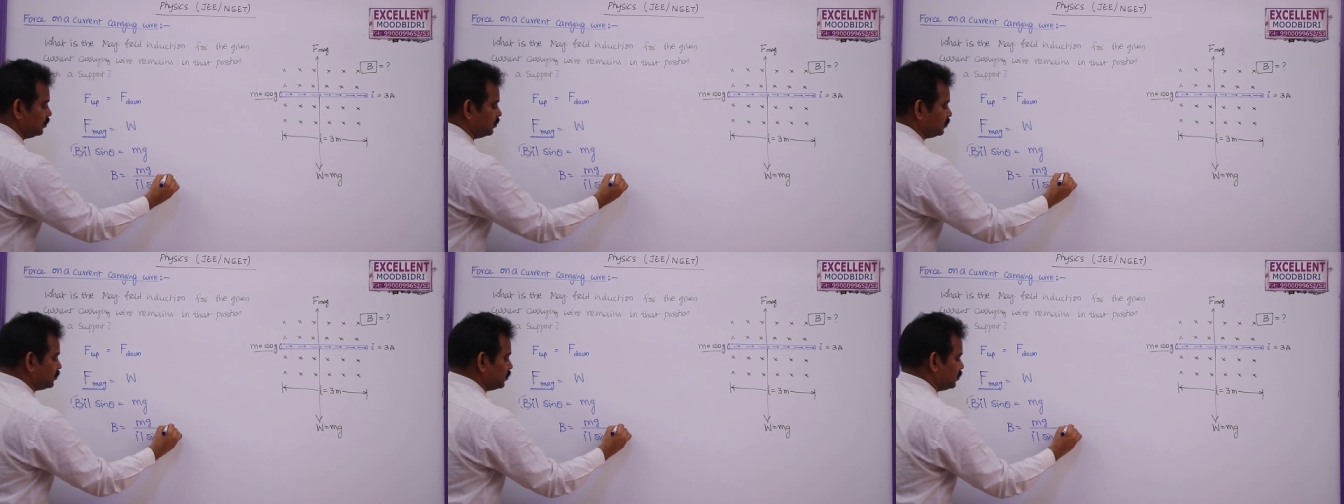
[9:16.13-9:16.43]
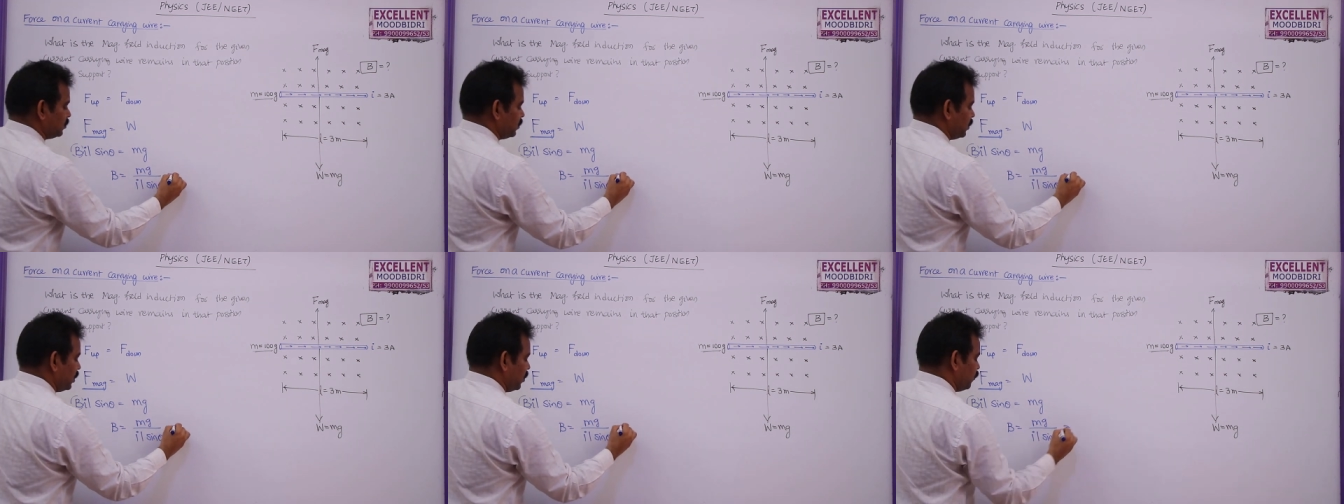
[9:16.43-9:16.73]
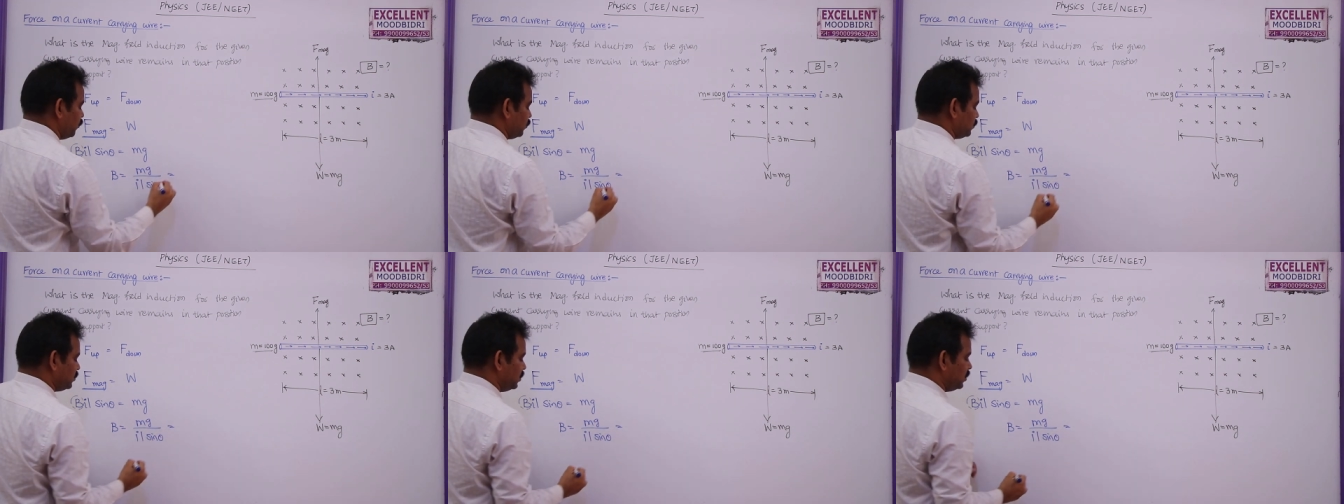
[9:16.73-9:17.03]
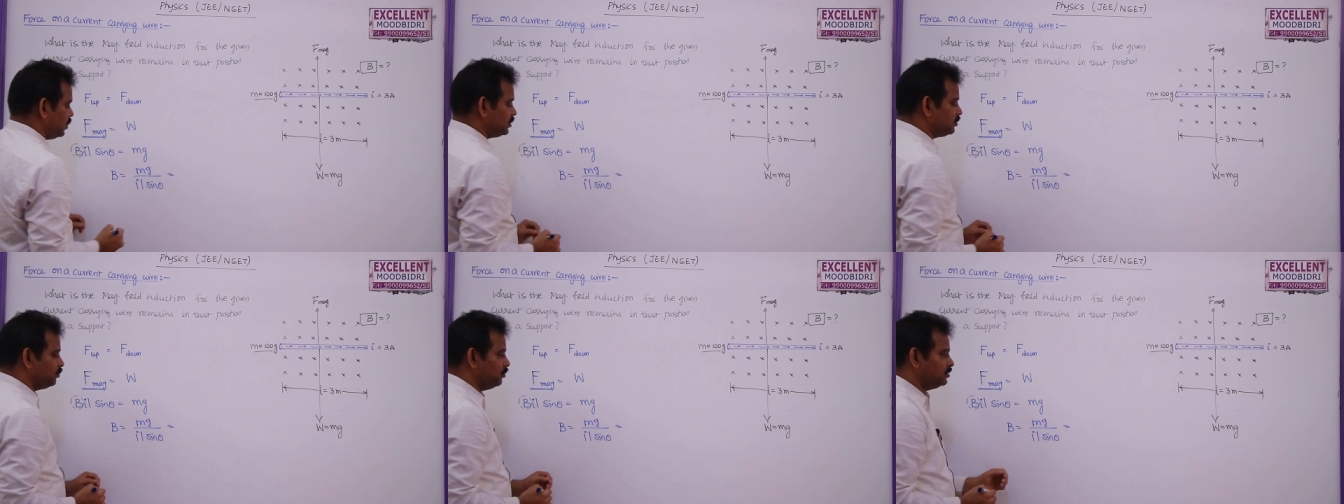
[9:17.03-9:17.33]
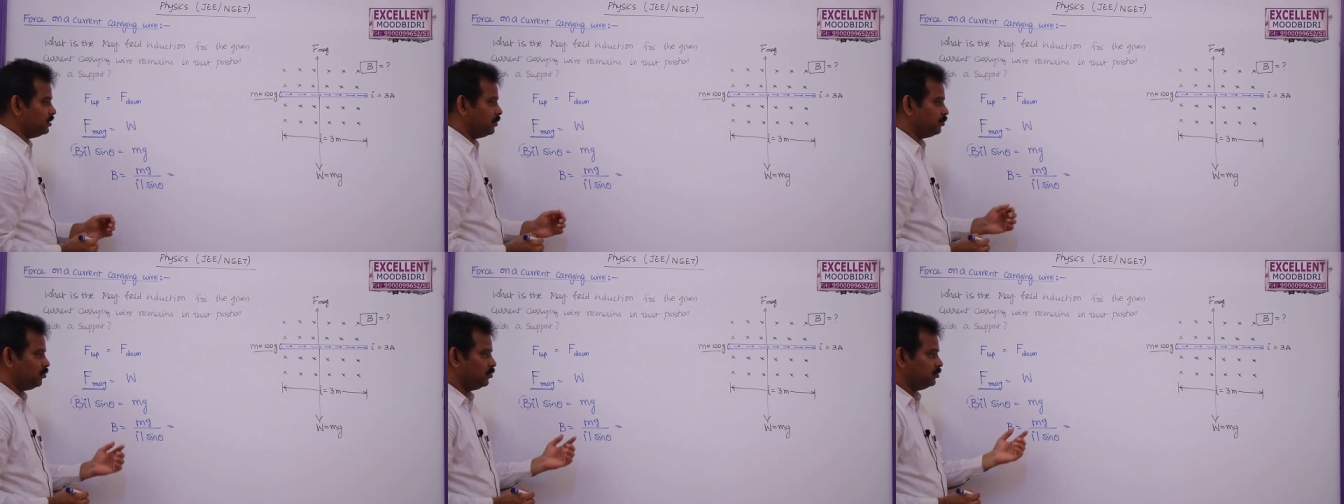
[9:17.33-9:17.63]
So let, me
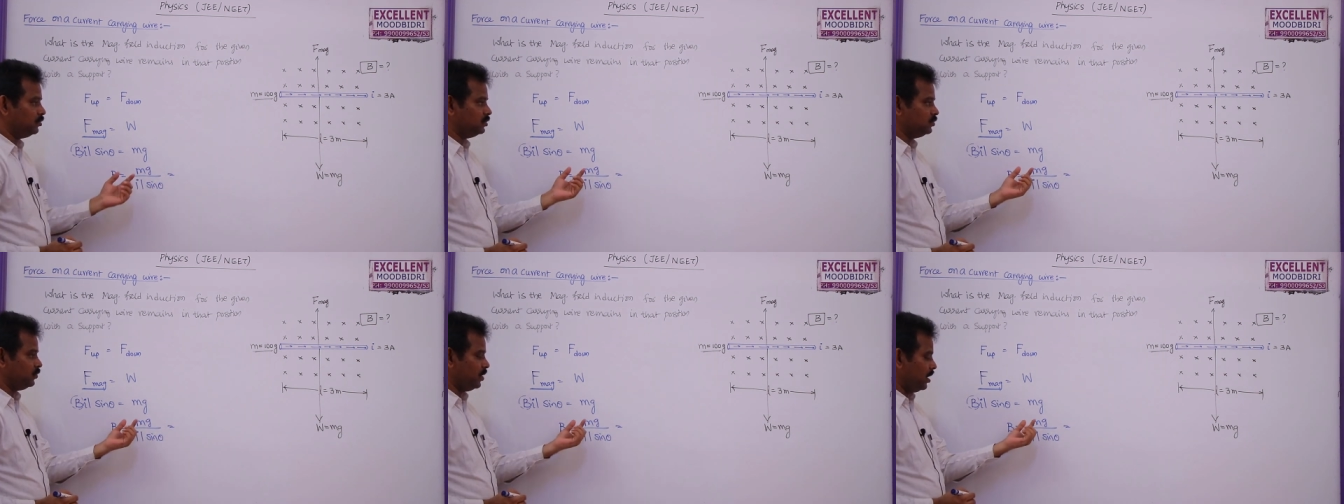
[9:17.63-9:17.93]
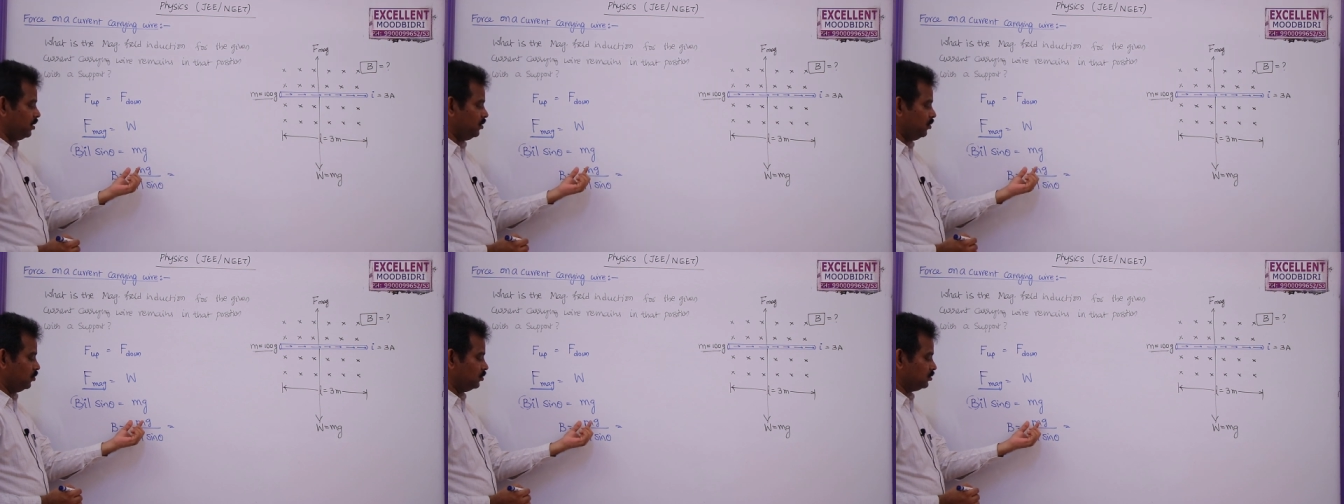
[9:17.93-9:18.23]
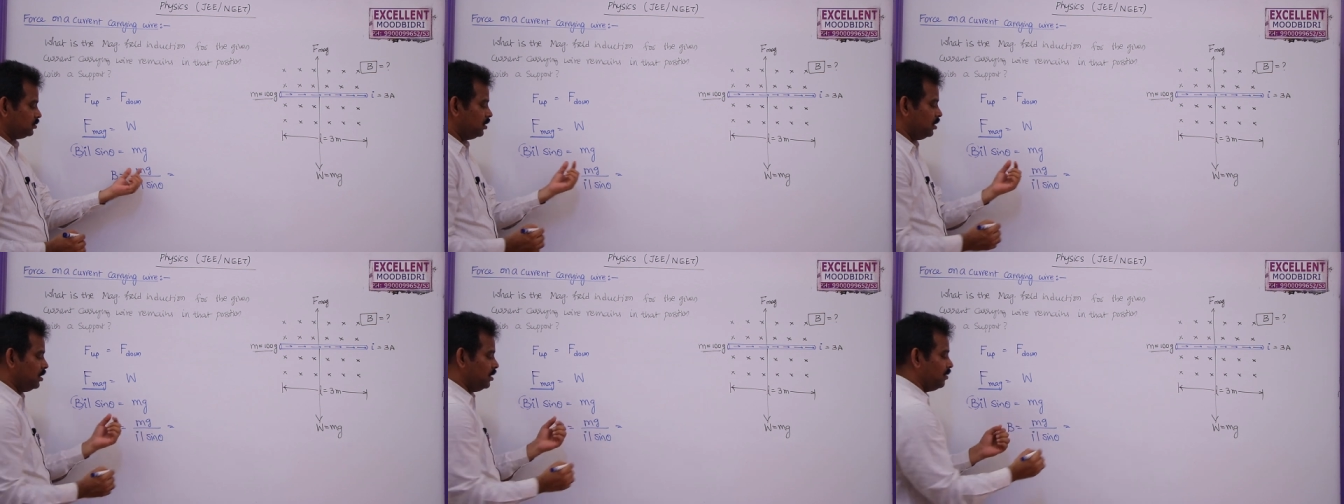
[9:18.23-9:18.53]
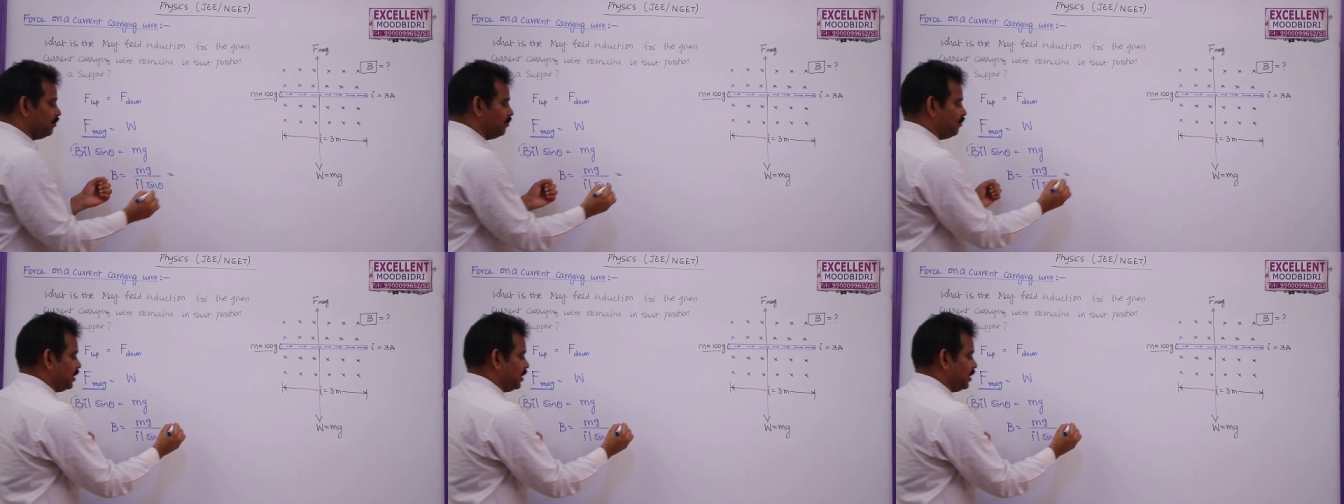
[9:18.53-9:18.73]
substitute these values.